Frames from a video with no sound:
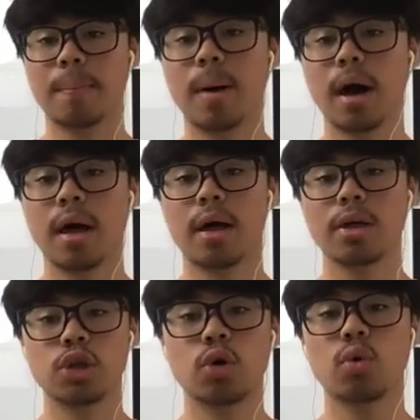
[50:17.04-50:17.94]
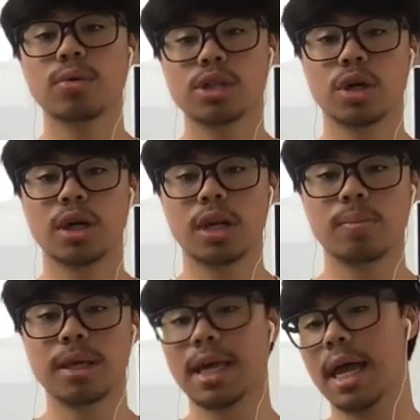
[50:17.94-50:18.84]
but you're also going to
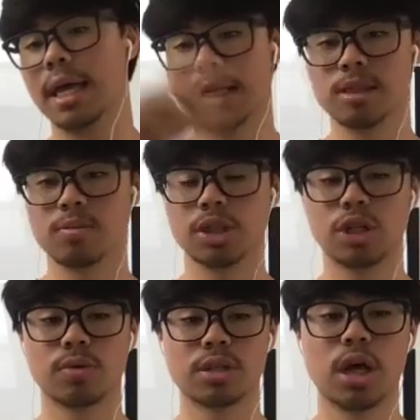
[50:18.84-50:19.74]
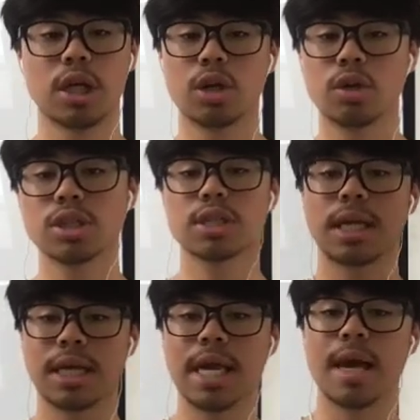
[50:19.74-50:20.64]
be getting this much in return. You're not just
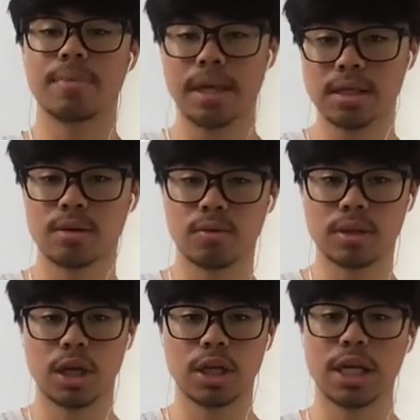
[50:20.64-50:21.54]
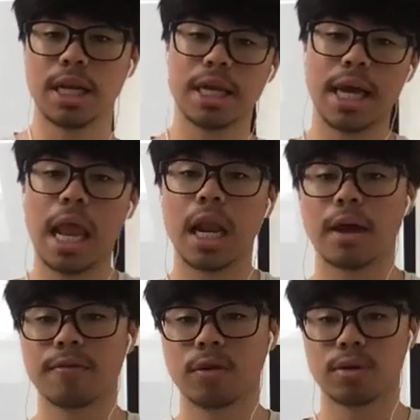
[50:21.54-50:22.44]
going to get this in return. You're going to get a
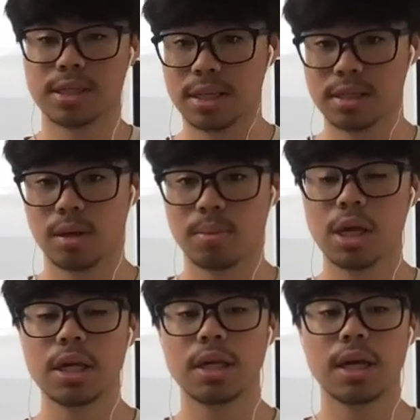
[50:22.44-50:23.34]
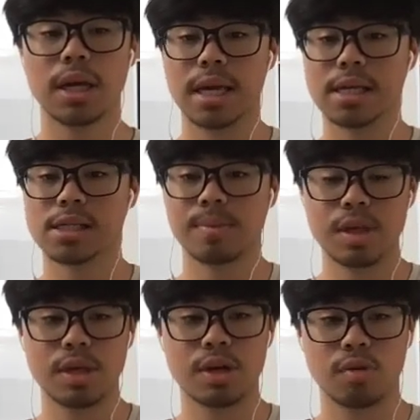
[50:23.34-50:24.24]
lifelong system. You're going to get something
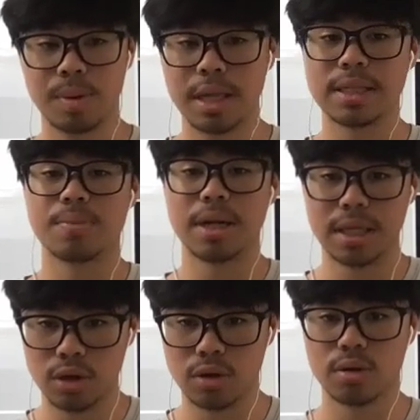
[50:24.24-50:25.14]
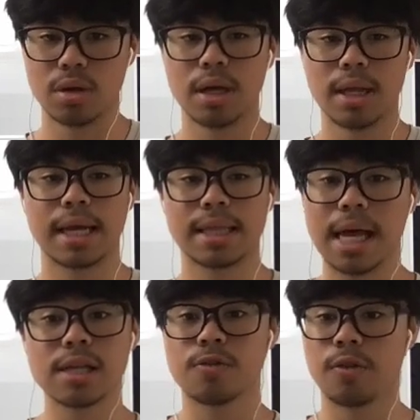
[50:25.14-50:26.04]
you can repeatedly do. Like,
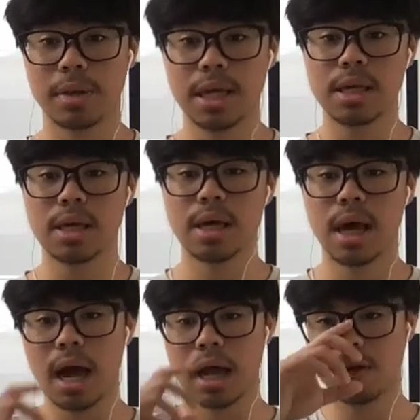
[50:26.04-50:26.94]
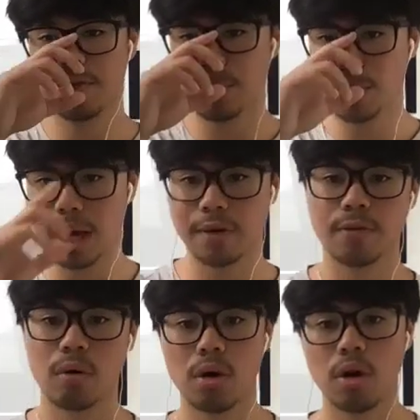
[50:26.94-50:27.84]
that's for me. And I feel like
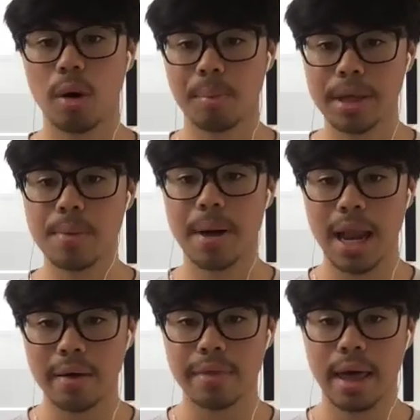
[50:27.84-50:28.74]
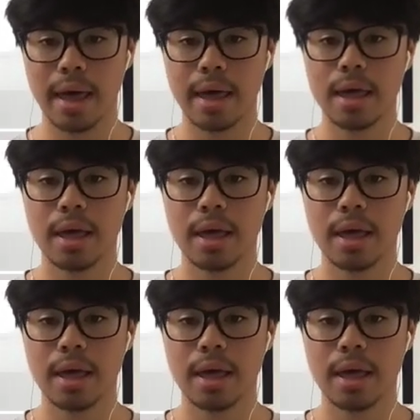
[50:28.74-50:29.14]
for a lot of people out there,